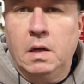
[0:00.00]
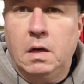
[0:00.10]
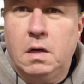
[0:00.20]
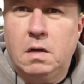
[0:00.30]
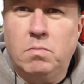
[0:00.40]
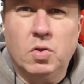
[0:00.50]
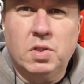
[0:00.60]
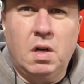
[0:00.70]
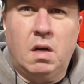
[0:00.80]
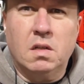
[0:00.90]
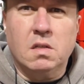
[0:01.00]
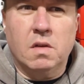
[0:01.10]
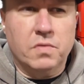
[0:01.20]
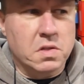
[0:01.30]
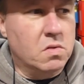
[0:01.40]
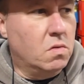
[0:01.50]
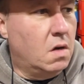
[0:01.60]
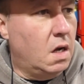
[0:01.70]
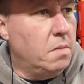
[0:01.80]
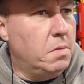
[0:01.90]
Mostly Honda stuff is new.
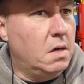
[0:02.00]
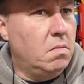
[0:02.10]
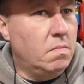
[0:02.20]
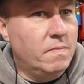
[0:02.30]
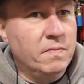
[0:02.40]
I've been